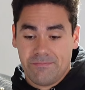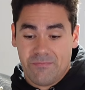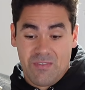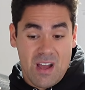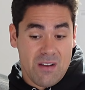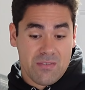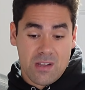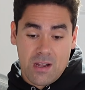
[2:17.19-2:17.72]

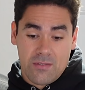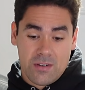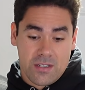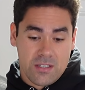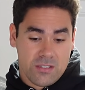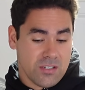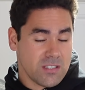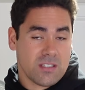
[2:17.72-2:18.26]
valve
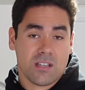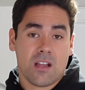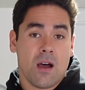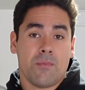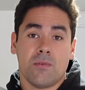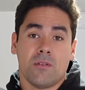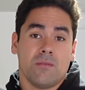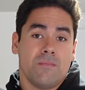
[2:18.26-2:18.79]
covers, just a
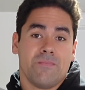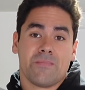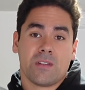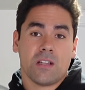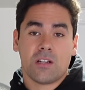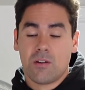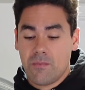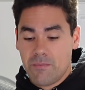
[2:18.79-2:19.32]
couple
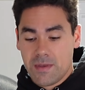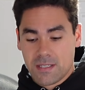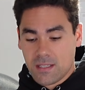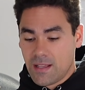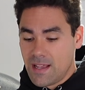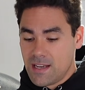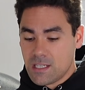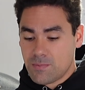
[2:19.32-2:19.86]
little
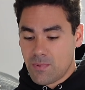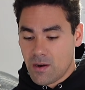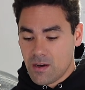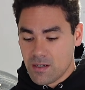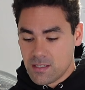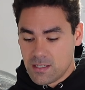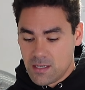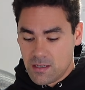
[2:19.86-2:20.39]
miscellaneous
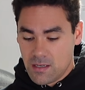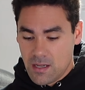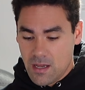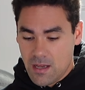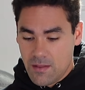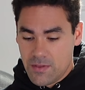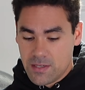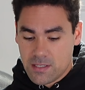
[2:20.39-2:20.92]
parts, and
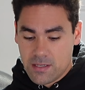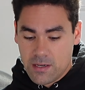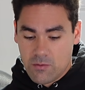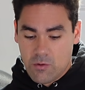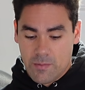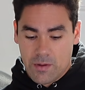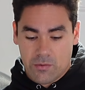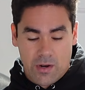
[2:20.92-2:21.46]
this thing
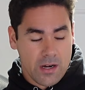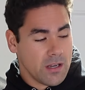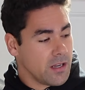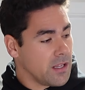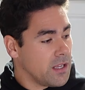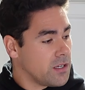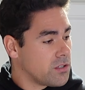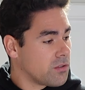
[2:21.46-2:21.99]
will be ready to
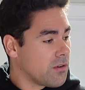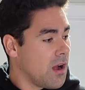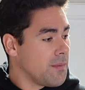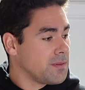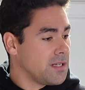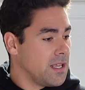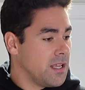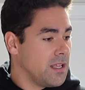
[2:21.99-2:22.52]
get
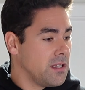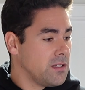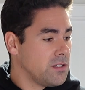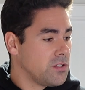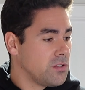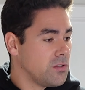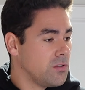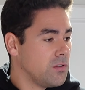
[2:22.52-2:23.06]
dropped
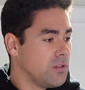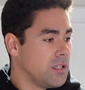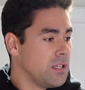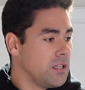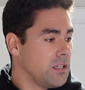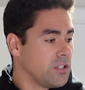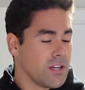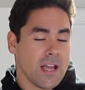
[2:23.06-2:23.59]
into
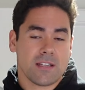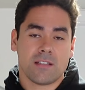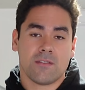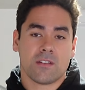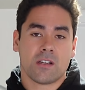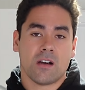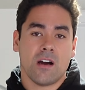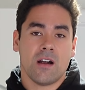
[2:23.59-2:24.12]
the chassis of
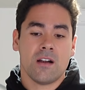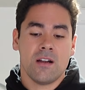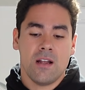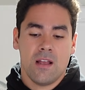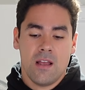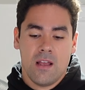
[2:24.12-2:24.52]
the car.